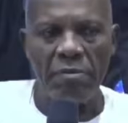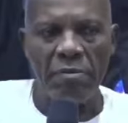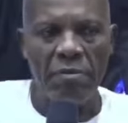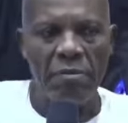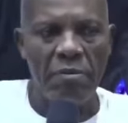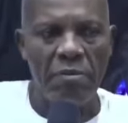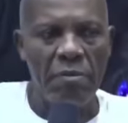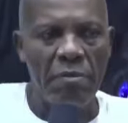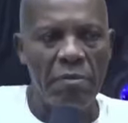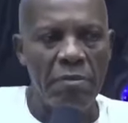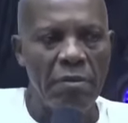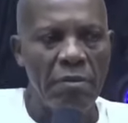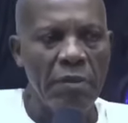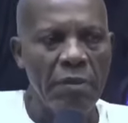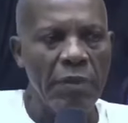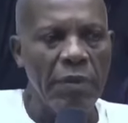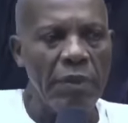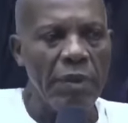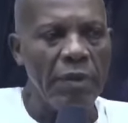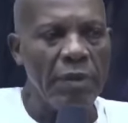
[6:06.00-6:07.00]

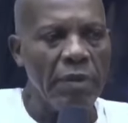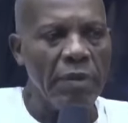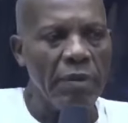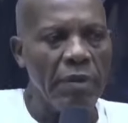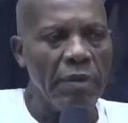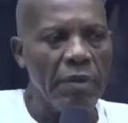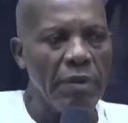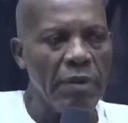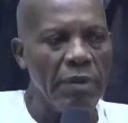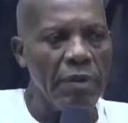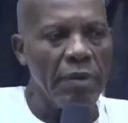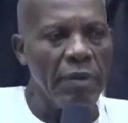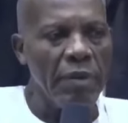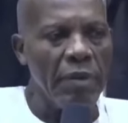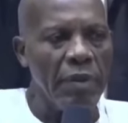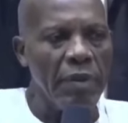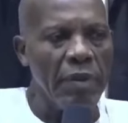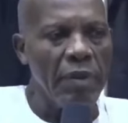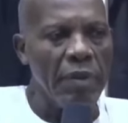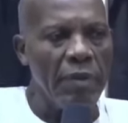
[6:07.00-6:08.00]

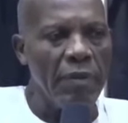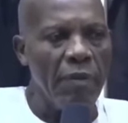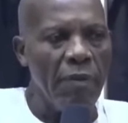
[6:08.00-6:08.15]
[no speech]